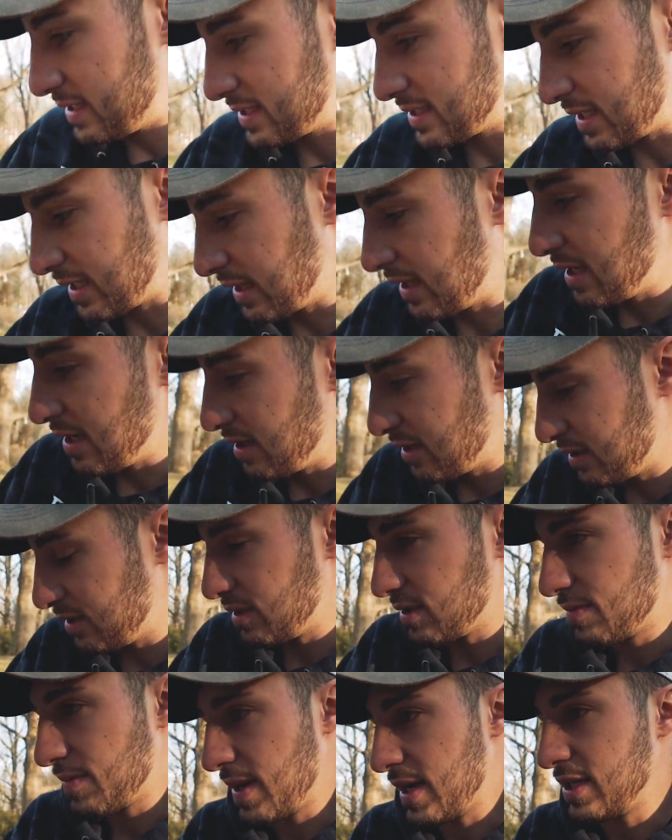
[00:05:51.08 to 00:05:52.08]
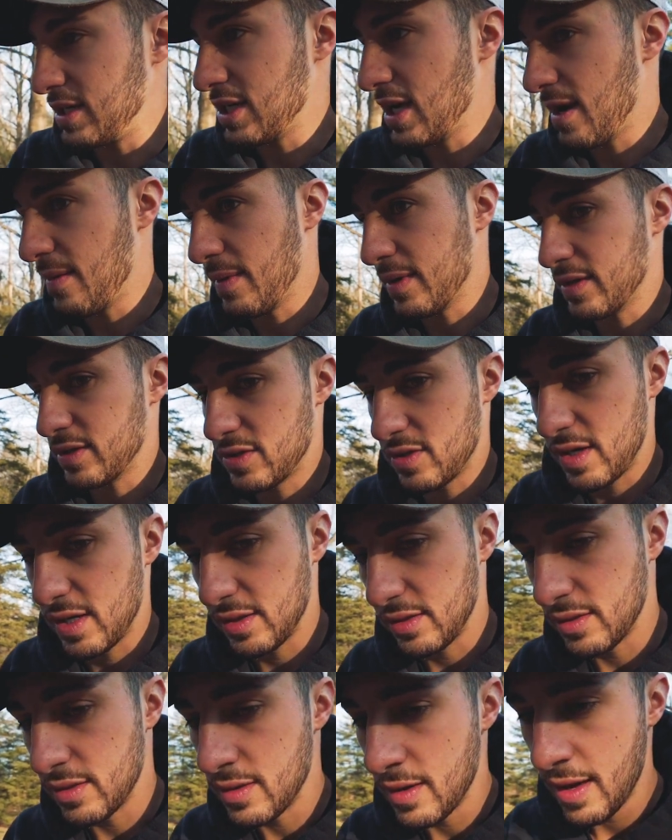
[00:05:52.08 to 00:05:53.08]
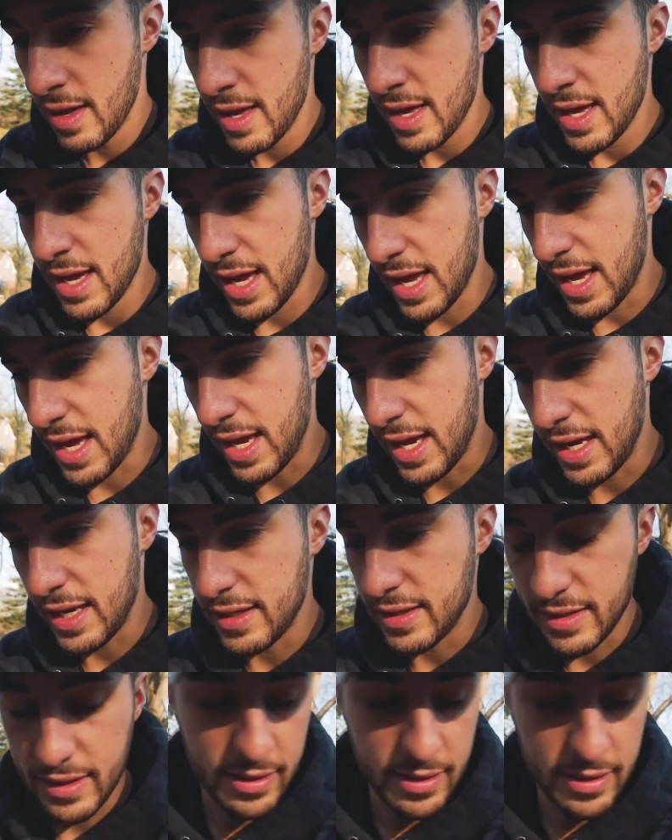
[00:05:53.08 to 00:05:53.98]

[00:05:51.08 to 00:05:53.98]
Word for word: is like the ugliest paint job on a trailer. And,